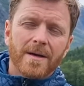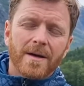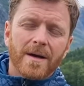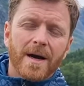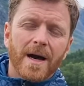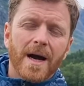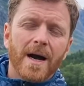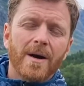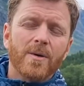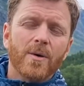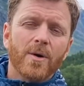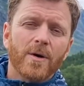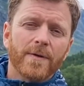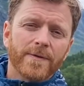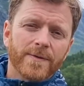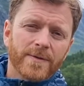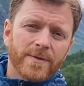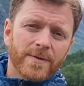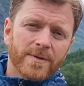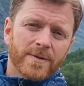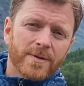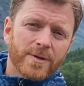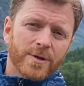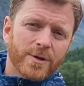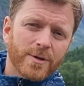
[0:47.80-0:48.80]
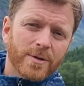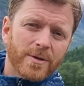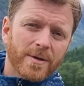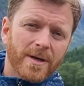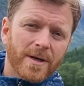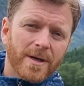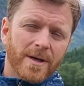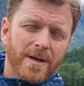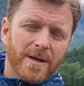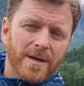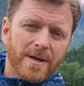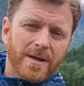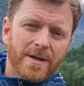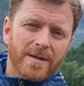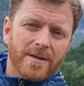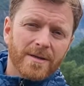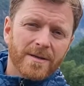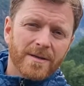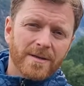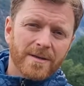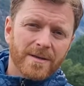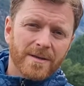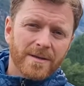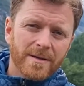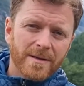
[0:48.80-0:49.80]
How often should I
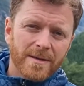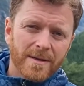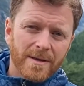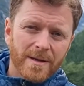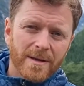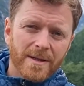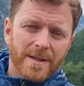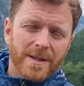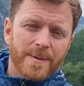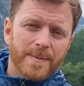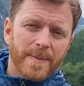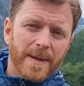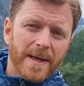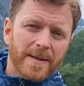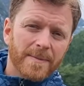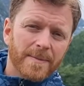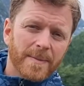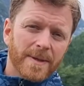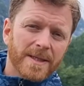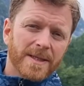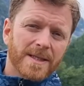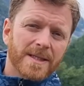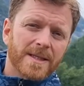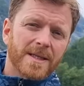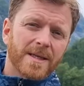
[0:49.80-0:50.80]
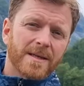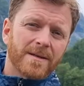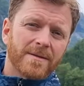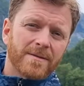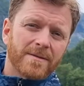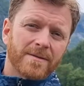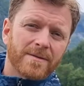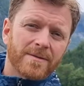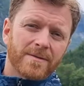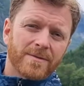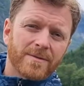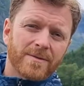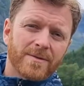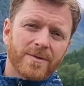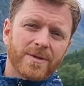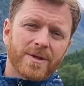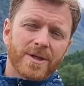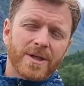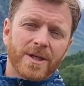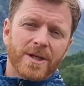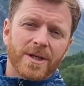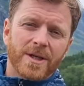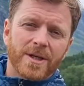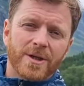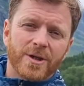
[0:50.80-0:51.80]
inspect my skin to
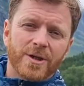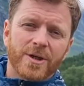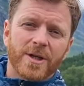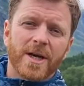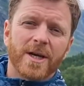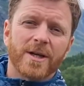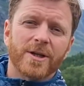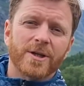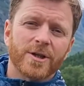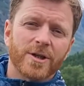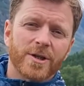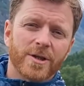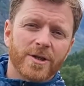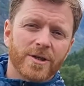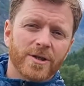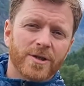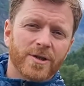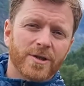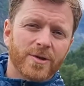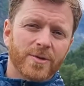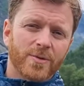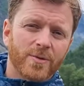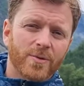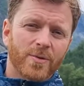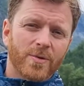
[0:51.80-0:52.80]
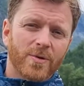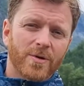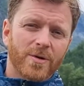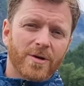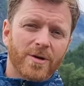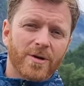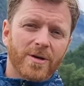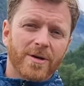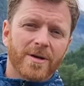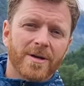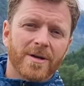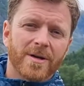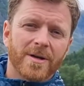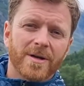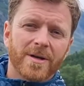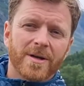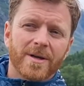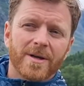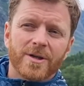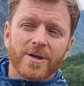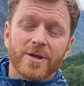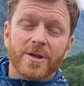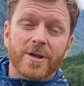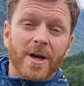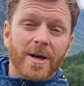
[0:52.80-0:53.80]
see changes or
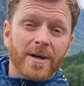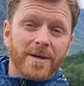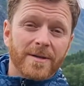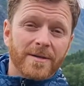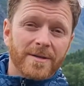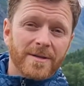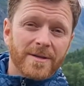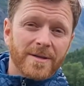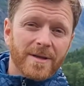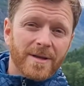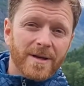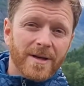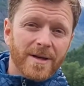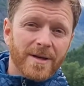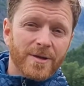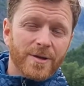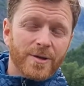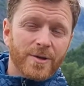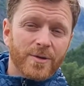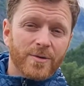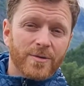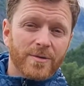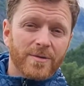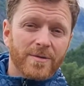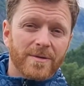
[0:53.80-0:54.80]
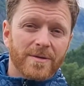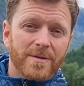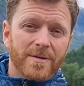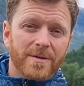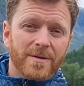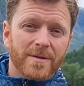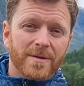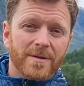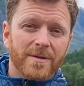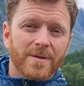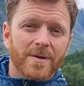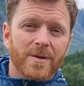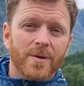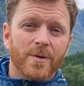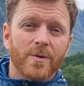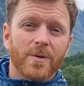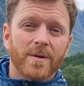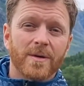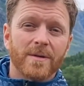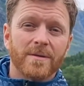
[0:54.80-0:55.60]
signs that I should uh, go